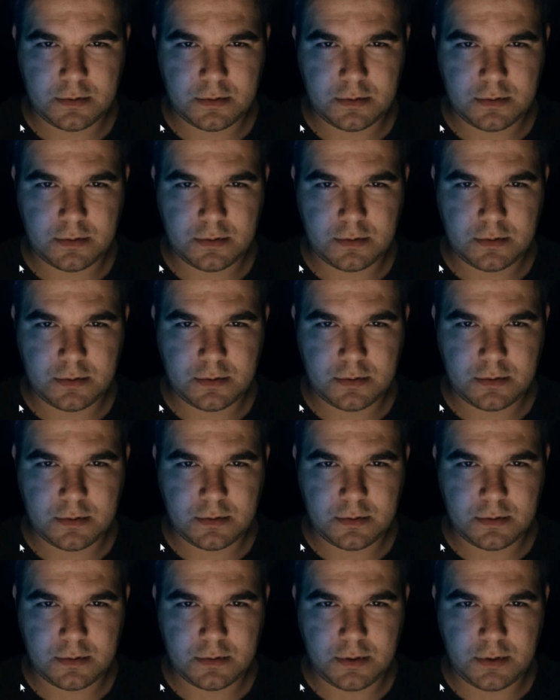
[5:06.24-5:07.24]

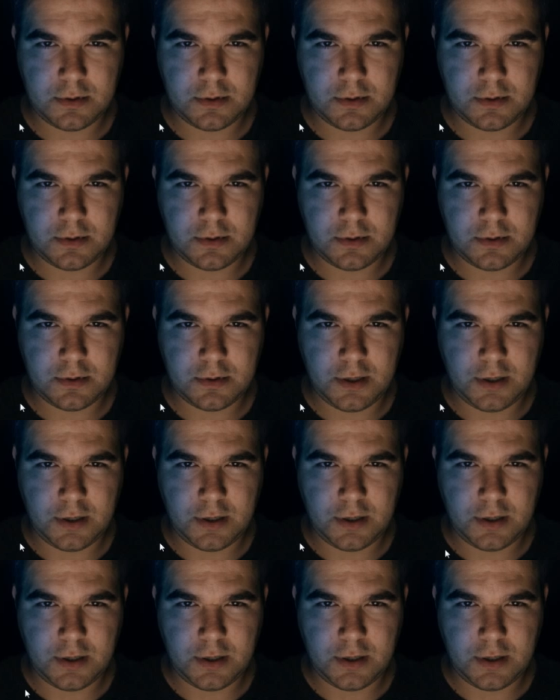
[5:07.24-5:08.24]

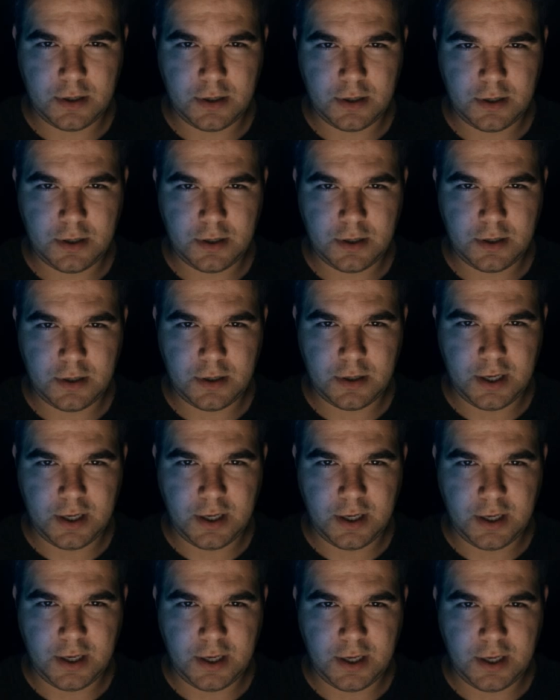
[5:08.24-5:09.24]

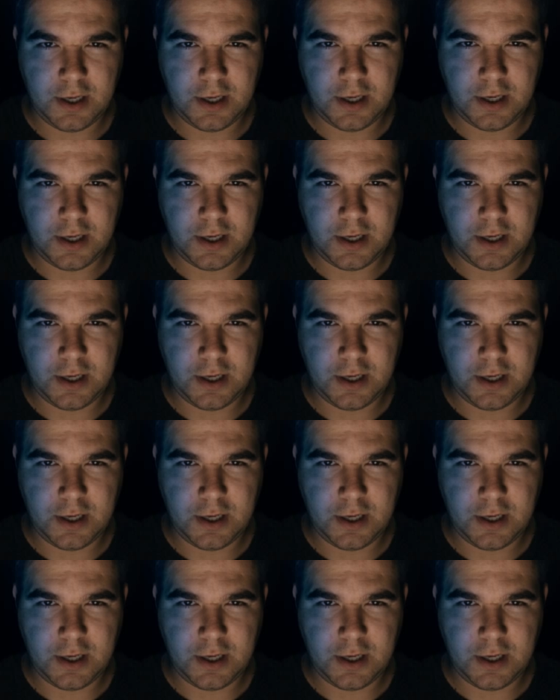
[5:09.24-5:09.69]
Nobody speaks.